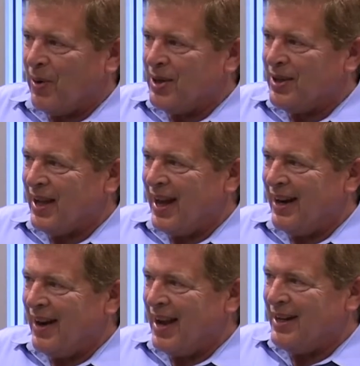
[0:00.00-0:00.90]
one
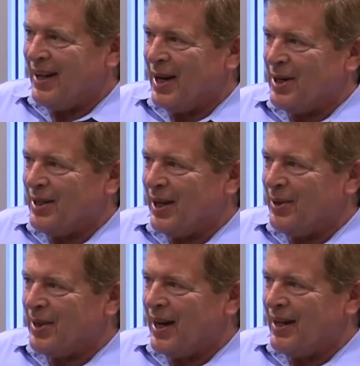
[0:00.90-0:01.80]
side at 18 inches,
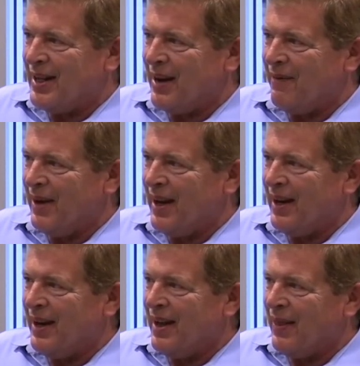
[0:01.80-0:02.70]
the other side at 10
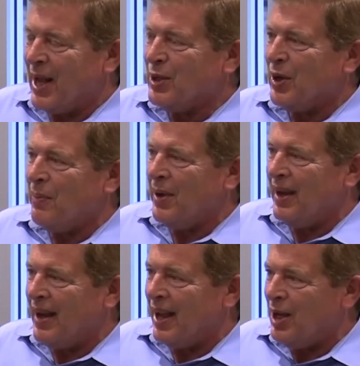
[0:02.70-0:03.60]
feet, that's going to
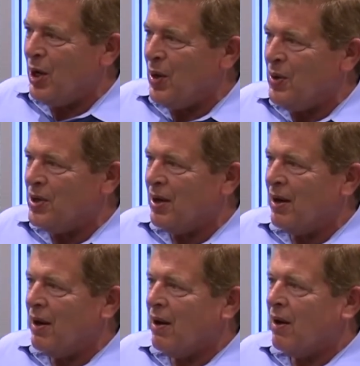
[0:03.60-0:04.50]
be a
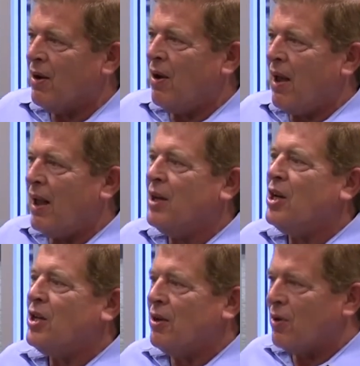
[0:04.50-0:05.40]
huge
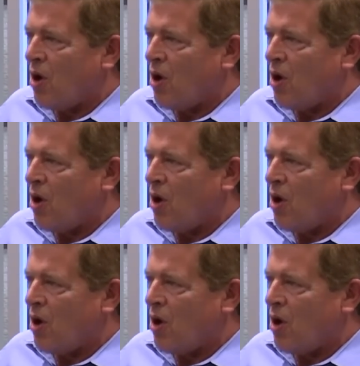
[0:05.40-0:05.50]
additional